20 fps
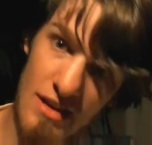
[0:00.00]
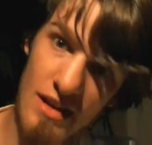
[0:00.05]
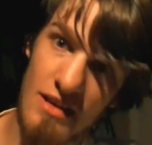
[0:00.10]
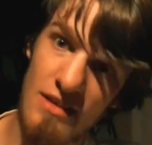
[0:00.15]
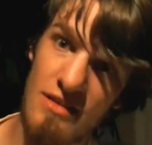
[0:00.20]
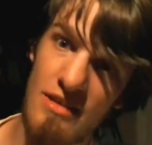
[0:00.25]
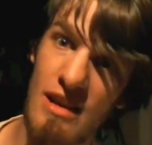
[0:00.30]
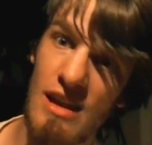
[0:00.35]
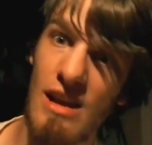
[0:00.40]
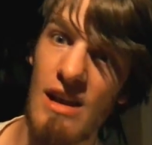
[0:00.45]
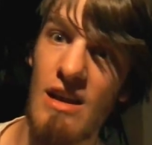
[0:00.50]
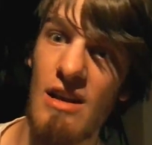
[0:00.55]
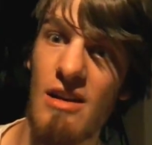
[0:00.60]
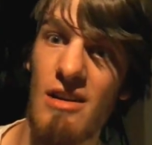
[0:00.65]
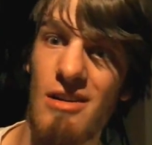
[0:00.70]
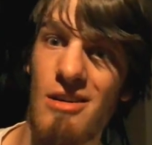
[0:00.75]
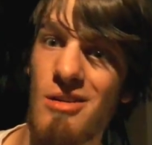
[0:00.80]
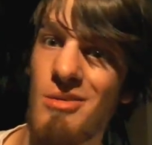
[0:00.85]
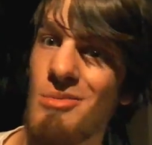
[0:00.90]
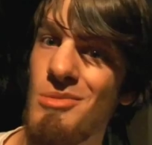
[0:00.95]
takes
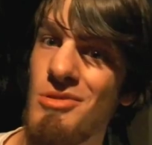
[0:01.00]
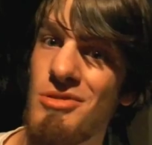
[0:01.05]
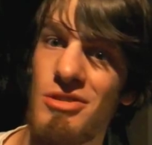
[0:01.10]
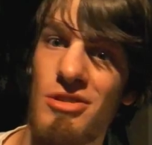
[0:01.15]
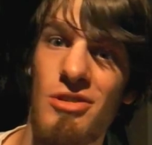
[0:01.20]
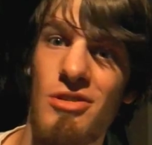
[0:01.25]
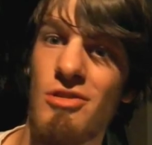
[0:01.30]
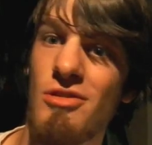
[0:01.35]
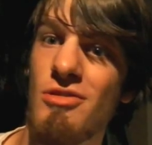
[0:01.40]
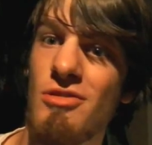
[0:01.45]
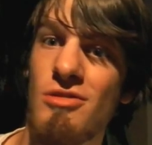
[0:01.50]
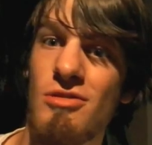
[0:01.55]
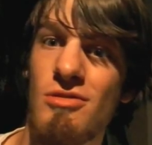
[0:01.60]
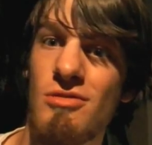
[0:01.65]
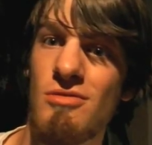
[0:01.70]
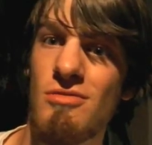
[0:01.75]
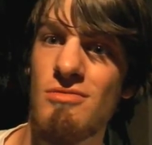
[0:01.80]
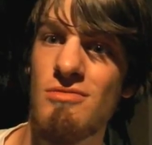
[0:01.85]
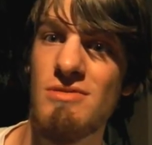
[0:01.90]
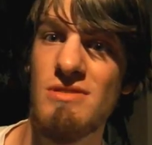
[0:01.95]
almost
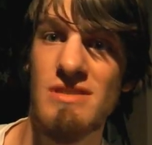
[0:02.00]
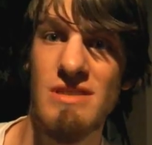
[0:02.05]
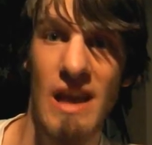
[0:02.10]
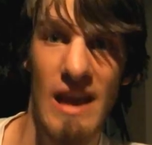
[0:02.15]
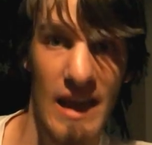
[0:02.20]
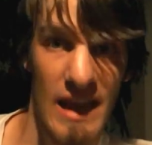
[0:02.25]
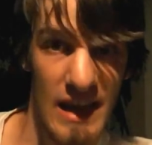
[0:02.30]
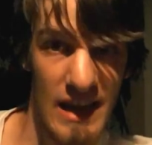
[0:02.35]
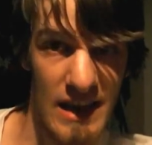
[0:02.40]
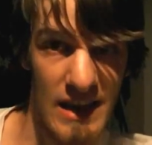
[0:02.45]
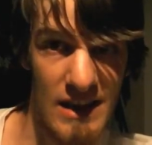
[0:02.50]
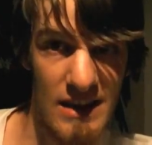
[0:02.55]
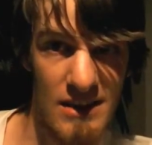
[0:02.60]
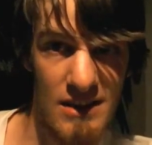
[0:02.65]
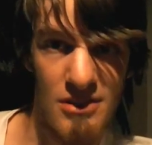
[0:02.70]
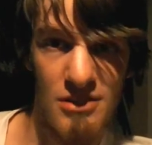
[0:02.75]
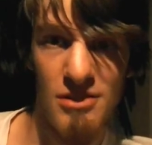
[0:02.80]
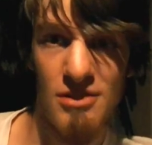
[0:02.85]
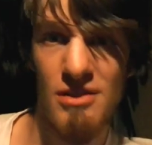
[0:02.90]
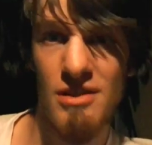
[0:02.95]
all day
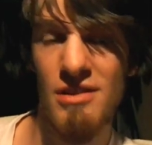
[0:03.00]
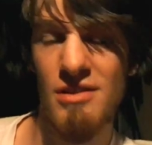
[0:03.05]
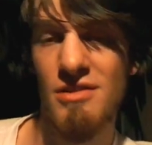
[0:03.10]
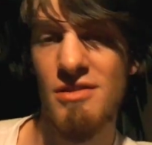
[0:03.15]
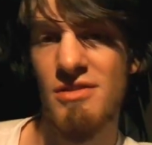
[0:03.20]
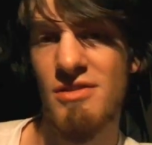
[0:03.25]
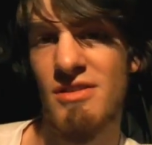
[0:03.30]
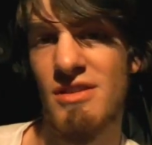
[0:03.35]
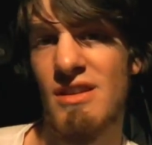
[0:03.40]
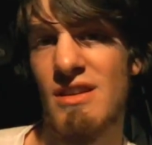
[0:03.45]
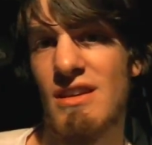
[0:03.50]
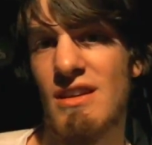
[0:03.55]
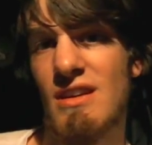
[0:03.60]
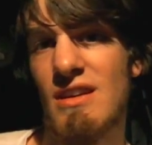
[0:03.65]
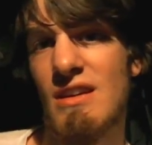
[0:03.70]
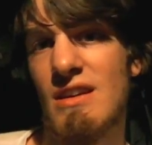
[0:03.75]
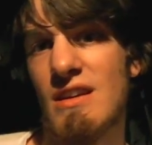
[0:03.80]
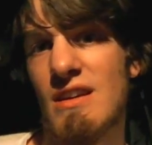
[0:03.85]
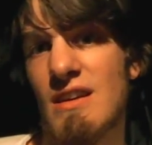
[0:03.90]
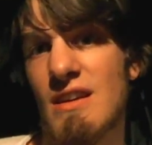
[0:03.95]
to do those.
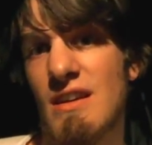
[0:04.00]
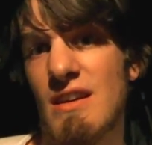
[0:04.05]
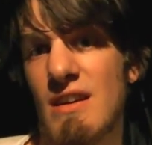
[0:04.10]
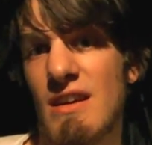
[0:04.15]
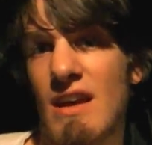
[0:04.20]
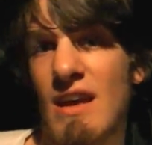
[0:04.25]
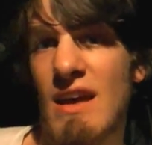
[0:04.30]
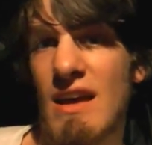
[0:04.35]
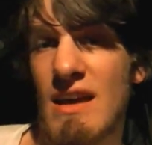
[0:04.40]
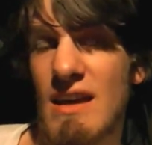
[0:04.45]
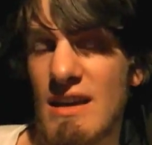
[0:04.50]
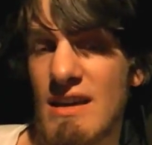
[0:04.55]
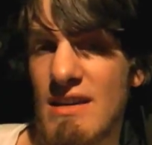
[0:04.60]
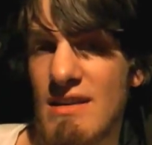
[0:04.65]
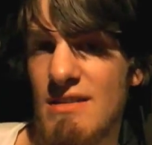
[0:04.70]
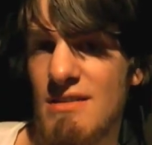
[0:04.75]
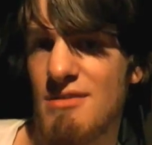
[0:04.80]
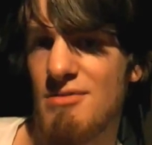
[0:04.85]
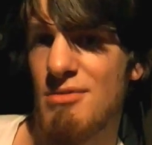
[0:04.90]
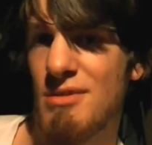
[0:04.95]

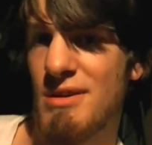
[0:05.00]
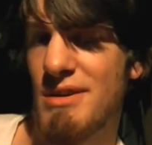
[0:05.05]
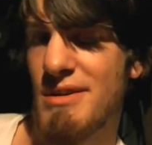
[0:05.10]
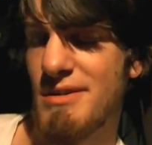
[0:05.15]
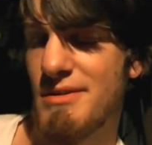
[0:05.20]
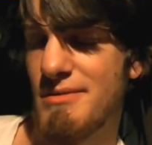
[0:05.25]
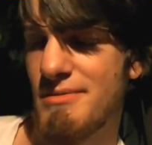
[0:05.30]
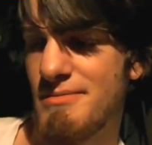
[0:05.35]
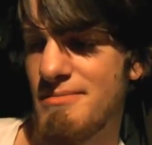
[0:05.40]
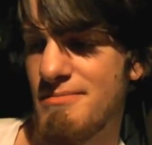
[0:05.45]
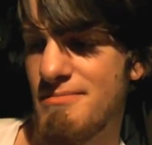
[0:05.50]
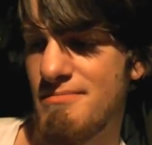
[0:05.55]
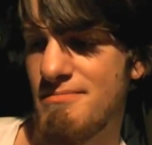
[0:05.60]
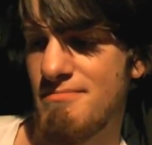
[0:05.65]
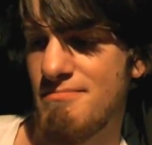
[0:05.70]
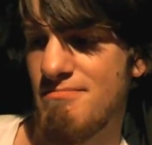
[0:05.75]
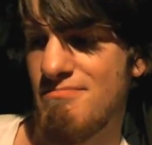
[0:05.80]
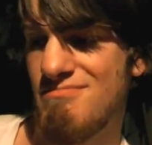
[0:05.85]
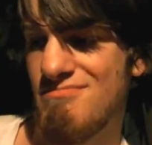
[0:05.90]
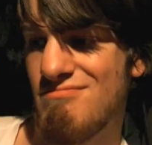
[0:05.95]
And, well,
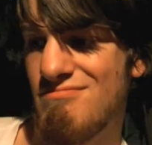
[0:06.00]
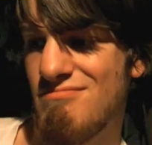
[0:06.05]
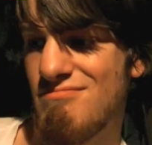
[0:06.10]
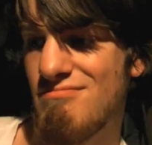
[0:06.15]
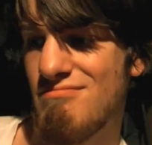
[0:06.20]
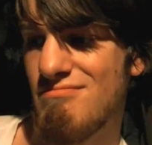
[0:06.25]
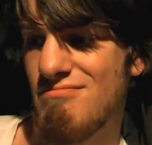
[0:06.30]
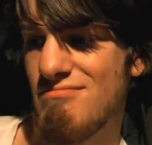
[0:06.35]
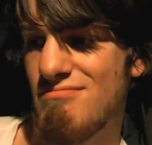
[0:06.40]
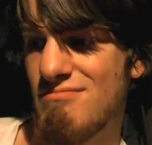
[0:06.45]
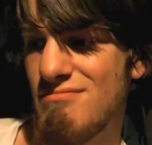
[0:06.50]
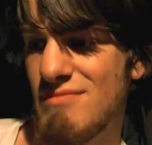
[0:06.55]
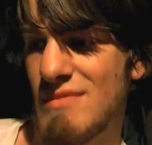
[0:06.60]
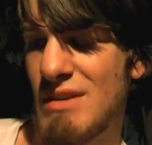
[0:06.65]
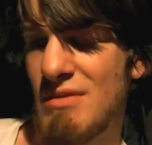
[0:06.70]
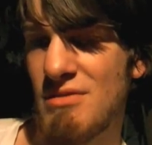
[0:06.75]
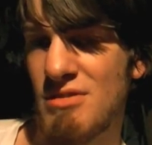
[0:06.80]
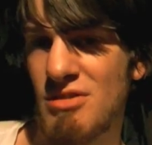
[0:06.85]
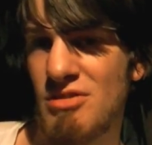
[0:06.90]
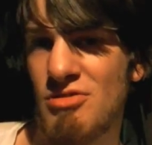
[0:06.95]
I
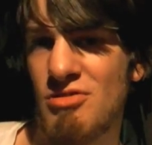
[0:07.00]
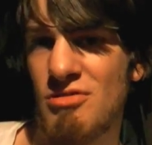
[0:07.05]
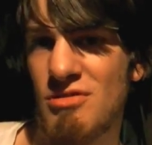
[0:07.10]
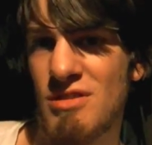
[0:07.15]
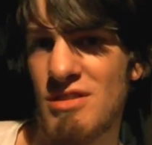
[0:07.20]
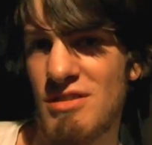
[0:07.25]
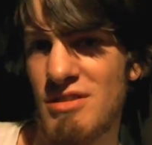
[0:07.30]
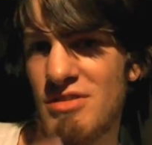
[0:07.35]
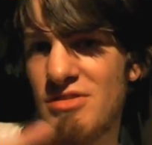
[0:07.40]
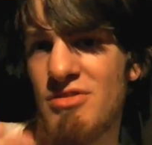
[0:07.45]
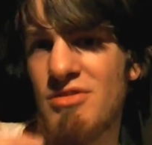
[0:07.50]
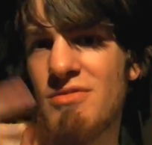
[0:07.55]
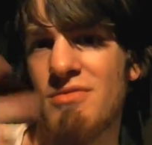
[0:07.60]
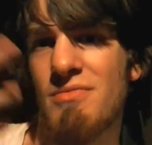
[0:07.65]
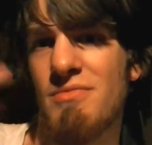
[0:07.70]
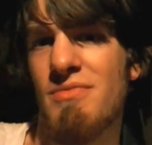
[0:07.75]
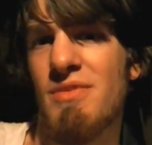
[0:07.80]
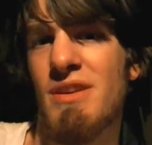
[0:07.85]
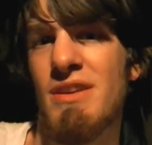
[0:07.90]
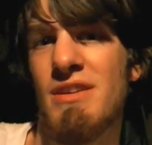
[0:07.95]
was enjoying just doing
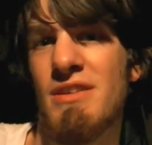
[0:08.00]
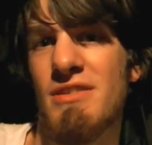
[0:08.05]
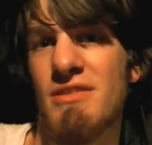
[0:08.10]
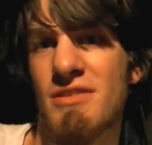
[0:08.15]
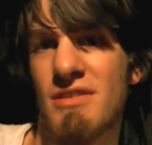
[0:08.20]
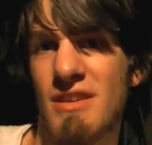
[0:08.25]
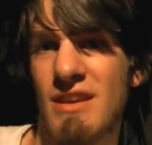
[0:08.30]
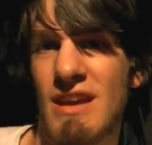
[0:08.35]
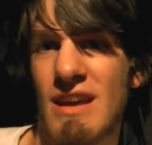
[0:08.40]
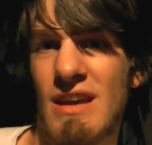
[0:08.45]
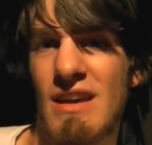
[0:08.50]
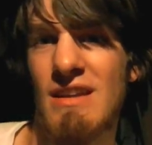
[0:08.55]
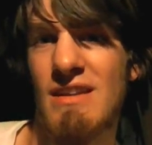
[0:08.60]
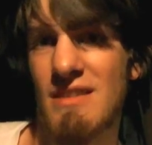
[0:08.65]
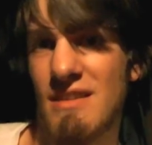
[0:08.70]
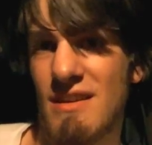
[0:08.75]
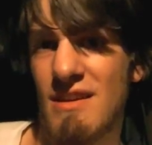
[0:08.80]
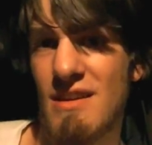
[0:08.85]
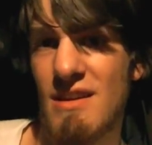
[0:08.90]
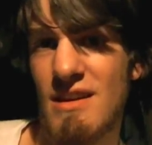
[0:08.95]
videos again.
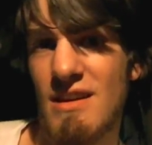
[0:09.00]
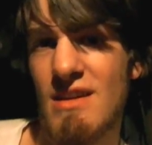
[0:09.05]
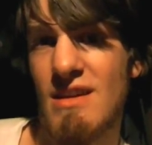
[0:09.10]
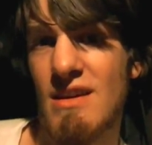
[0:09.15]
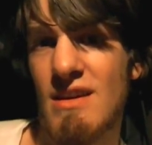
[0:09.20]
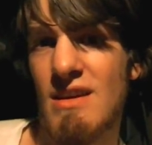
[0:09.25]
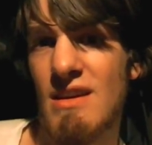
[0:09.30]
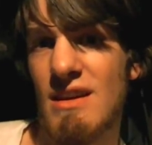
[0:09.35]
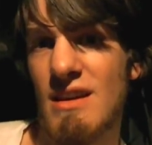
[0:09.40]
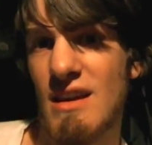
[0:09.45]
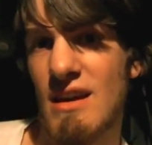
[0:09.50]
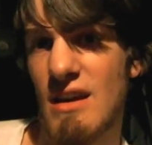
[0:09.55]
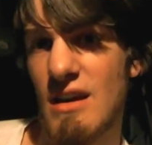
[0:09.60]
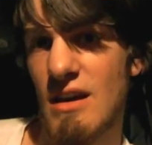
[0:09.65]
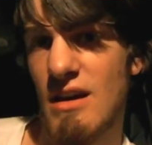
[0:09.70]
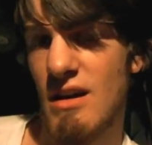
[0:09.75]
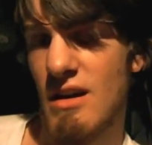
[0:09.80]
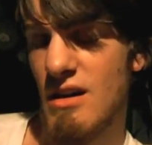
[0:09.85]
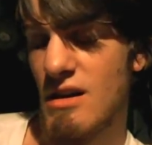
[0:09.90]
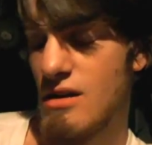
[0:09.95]

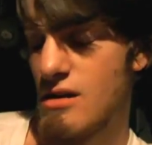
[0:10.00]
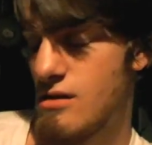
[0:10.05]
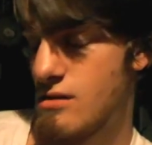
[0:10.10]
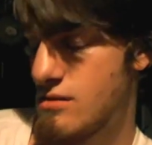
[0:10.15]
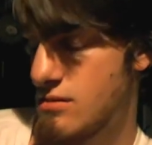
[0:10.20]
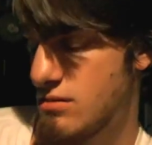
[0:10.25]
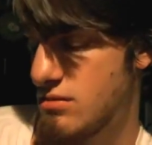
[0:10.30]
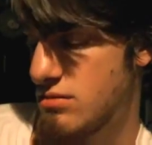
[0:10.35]
Uh,